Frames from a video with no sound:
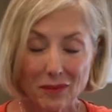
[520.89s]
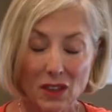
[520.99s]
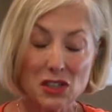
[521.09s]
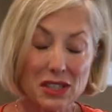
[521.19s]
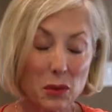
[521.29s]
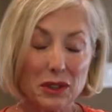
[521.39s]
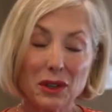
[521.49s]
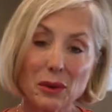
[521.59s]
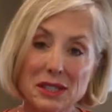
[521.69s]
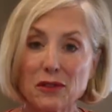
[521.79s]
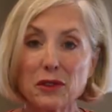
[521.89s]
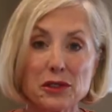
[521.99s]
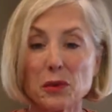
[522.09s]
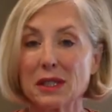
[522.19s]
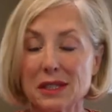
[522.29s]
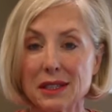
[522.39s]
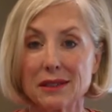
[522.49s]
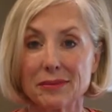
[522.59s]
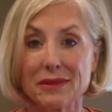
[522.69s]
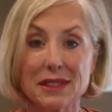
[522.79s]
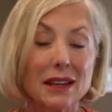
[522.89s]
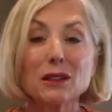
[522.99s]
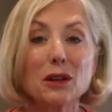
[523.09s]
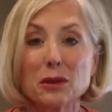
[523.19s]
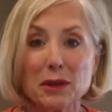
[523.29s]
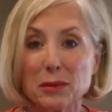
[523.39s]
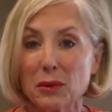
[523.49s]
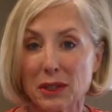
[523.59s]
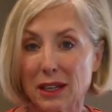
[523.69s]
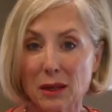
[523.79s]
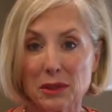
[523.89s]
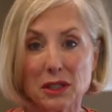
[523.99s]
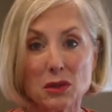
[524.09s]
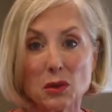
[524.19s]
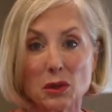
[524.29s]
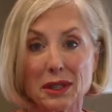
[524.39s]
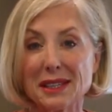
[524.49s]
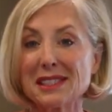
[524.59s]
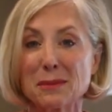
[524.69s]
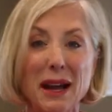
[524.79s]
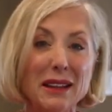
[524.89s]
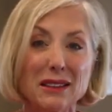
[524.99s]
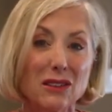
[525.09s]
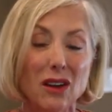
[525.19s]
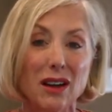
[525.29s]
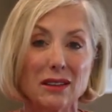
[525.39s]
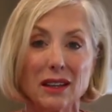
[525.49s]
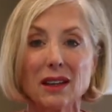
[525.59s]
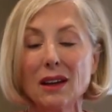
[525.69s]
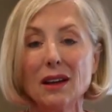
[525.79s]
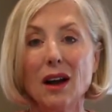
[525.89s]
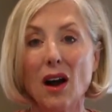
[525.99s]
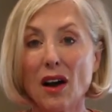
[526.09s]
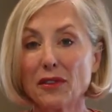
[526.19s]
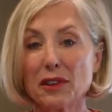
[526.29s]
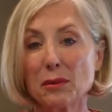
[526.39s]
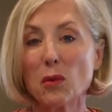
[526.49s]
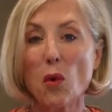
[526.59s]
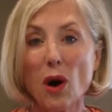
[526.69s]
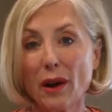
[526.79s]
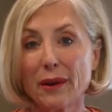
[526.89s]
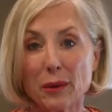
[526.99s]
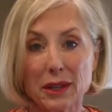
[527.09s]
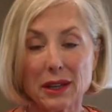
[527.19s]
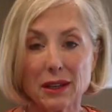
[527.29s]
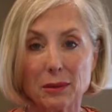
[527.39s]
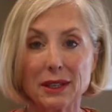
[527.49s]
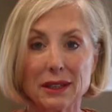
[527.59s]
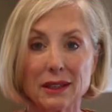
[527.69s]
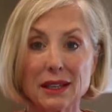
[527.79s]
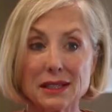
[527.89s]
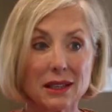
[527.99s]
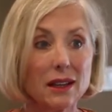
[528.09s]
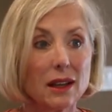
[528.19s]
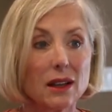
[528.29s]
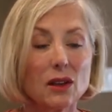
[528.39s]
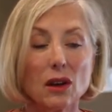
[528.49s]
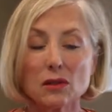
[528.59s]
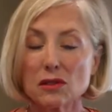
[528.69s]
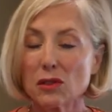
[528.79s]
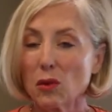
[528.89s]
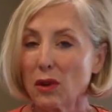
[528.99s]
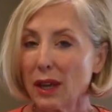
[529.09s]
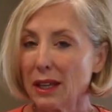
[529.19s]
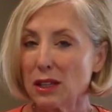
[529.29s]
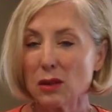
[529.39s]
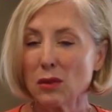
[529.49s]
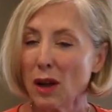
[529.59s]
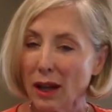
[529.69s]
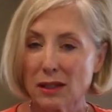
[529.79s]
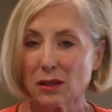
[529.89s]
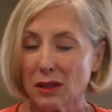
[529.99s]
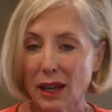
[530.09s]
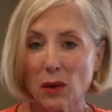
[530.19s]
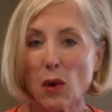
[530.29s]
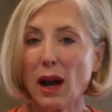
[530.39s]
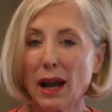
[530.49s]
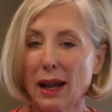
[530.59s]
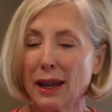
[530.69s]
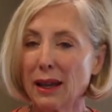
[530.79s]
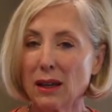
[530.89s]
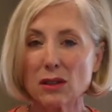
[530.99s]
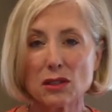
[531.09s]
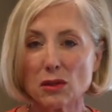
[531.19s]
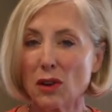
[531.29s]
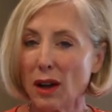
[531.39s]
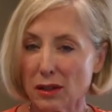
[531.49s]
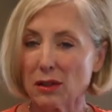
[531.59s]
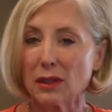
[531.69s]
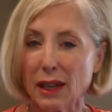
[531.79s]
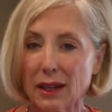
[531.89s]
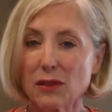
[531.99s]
And she said, well, they're always the first ones to say hello to people when they come in the door, and they smile a lot, and they offer them a water when they come in. And I said, so can you not do that? Why could you not do that?